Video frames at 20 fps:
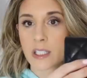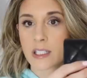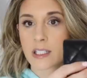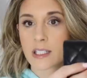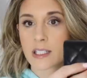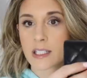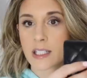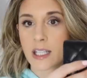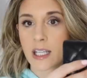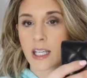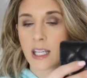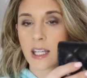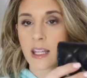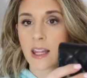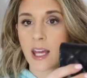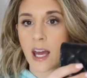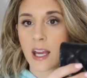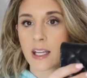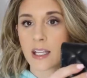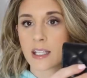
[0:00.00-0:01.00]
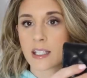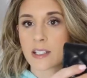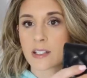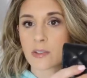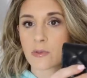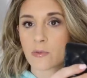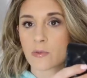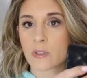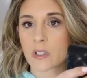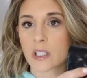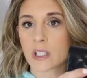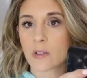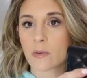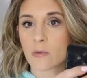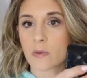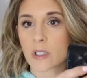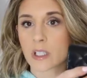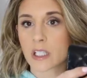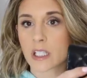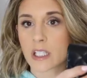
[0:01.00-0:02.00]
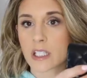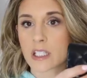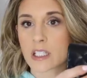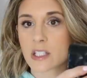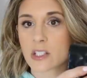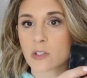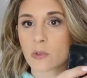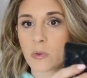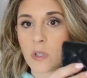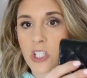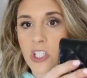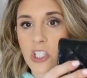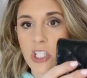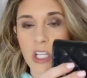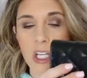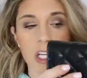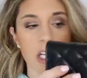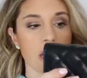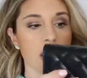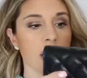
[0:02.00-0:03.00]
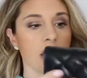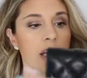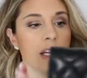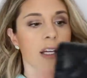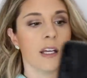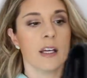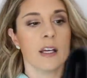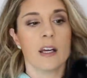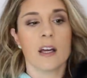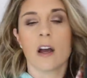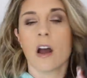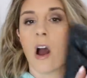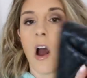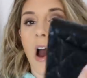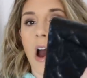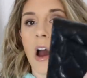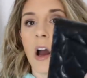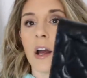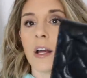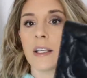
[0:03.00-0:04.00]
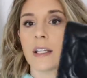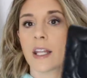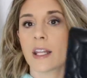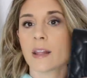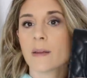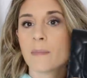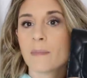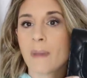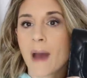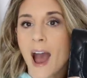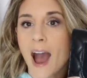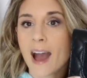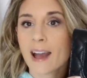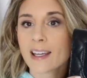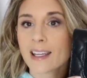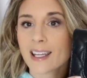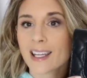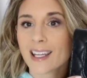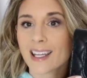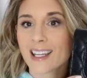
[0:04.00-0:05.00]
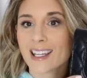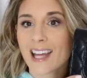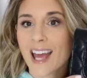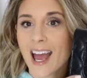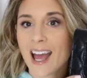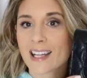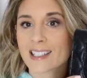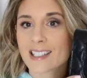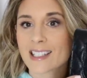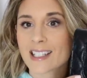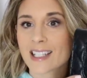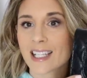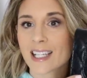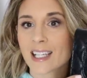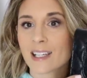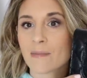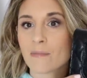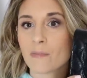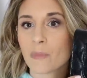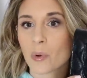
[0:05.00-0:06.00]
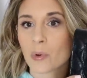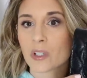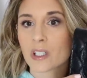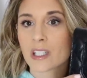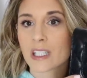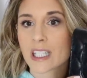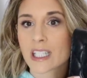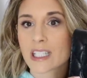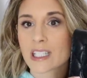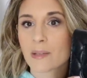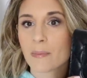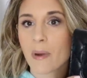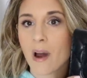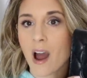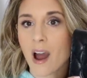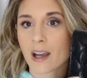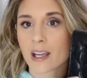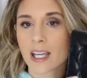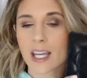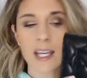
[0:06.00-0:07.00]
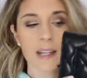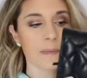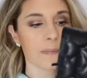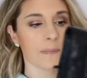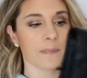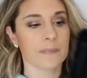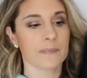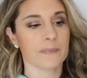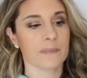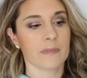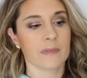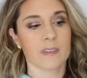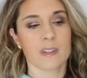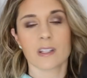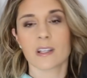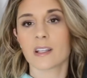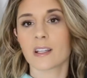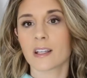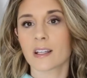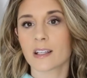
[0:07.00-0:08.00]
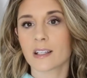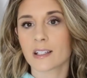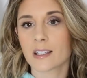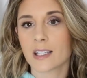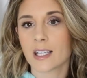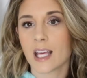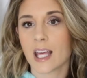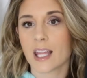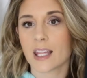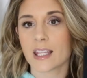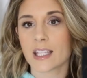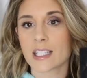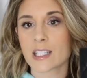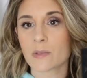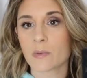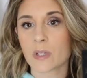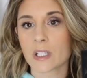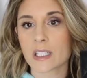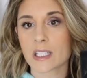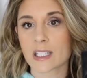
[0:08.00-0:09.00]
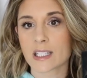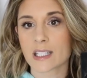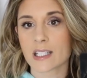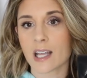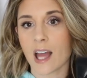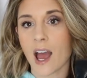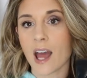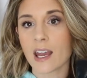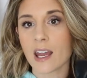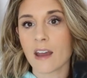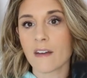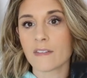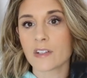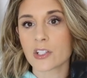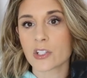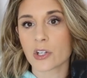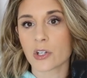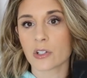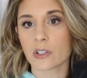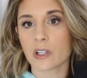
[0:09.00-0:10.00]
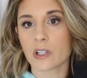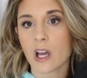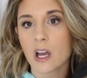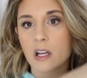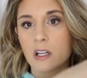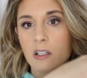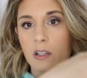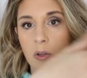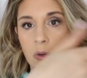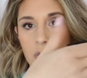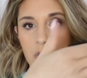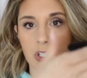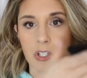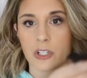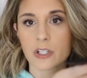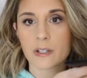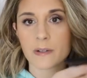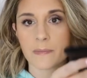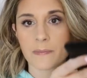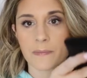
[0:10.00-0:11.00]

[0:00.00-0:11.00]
see that it is really squishy. On the back, it has the Mona Lisa pocket. This one does not have a turn lock closure.